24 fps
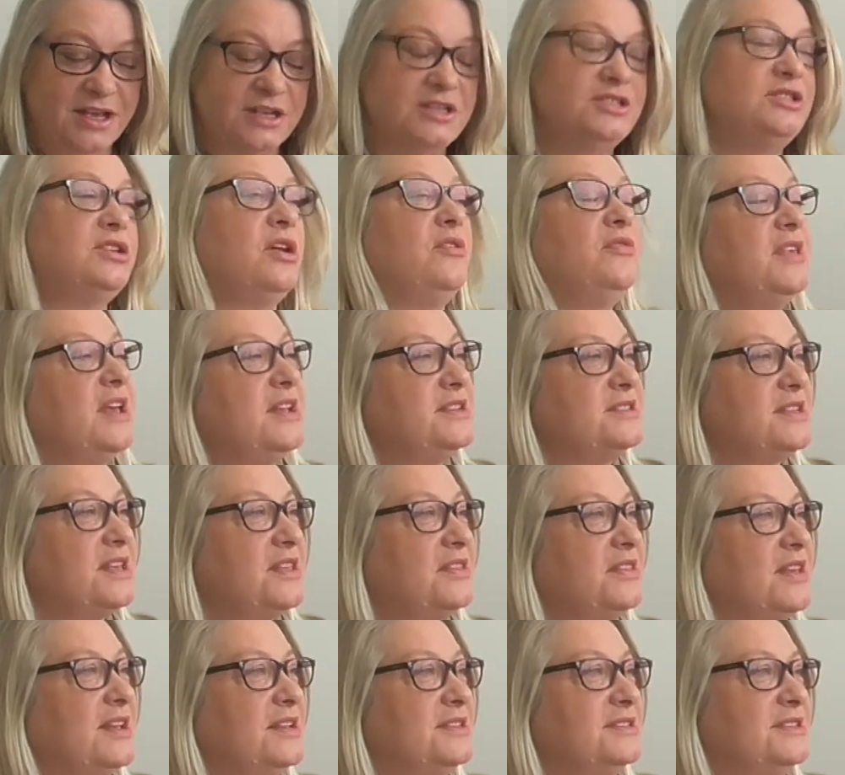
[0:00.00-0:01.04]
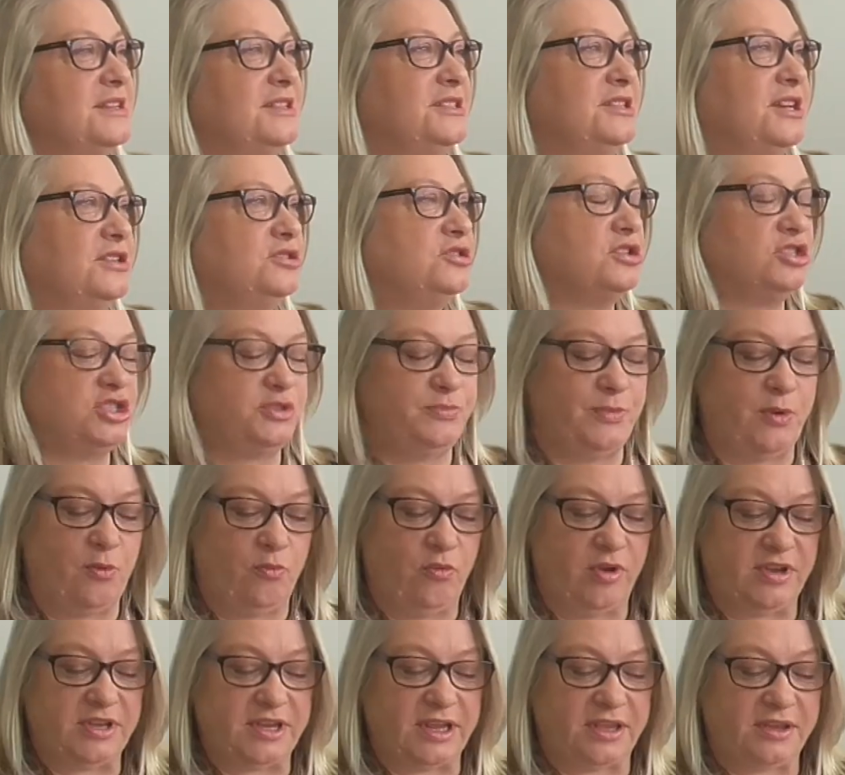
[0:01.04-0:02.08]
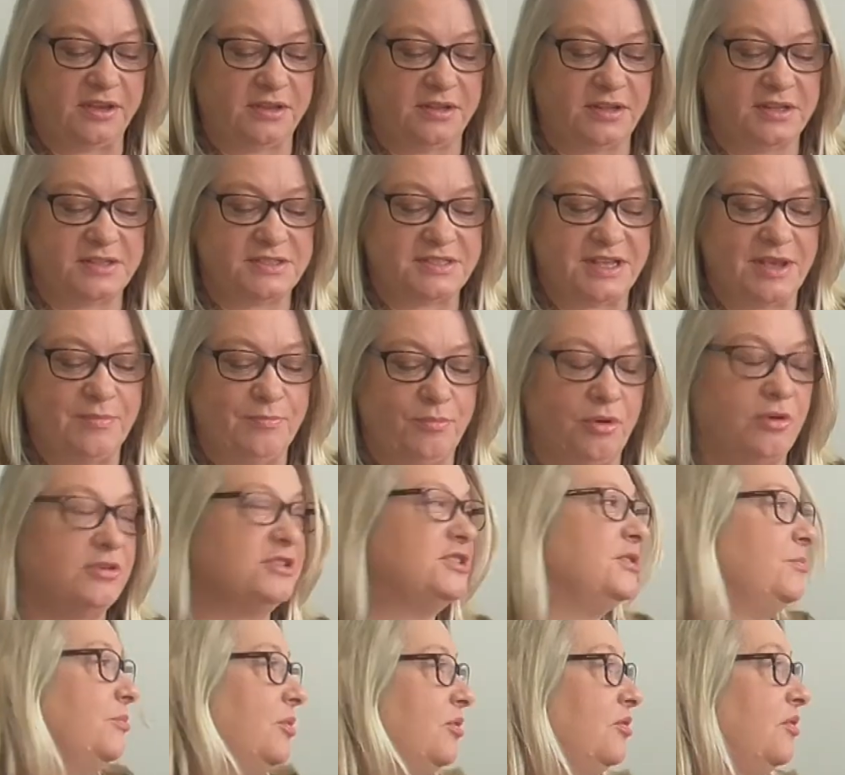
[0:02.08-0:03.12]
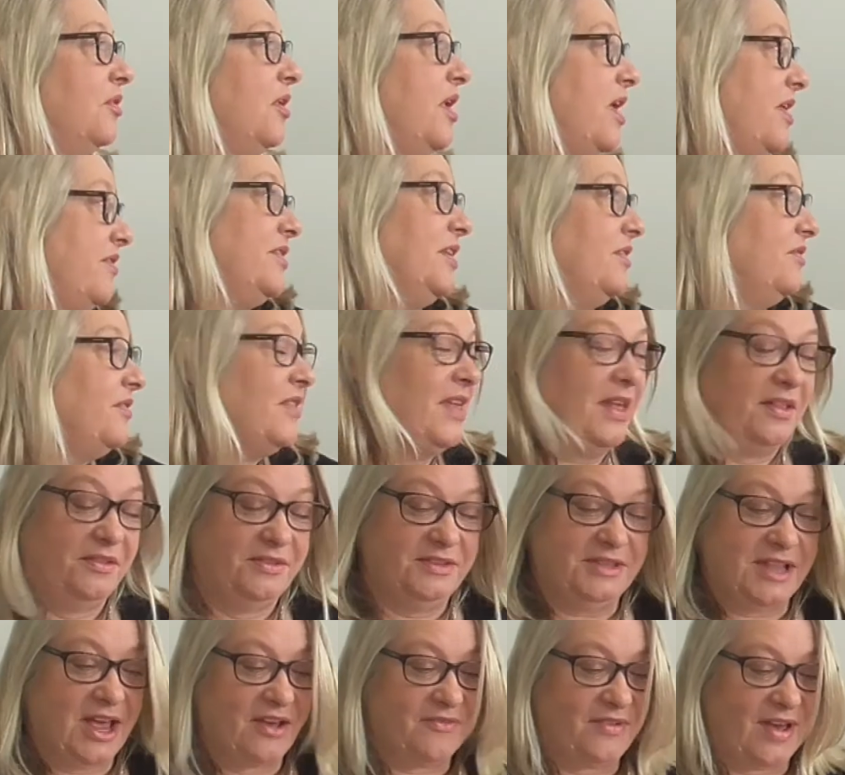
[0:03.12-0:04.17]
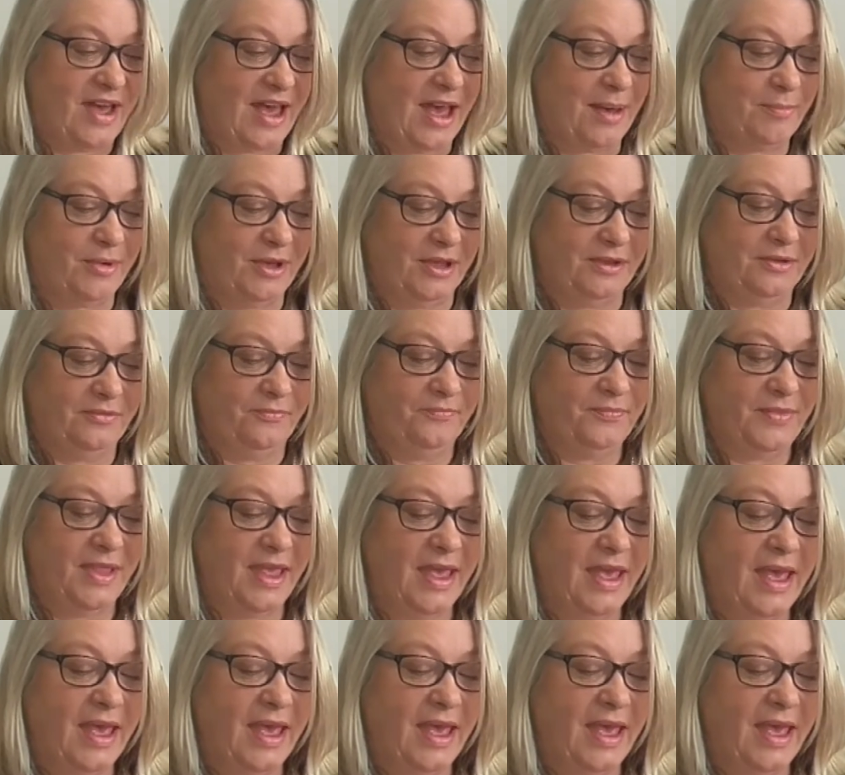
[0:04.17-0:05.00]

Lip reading: So these are things that are just be ridiculous, impossible, they'll never happen.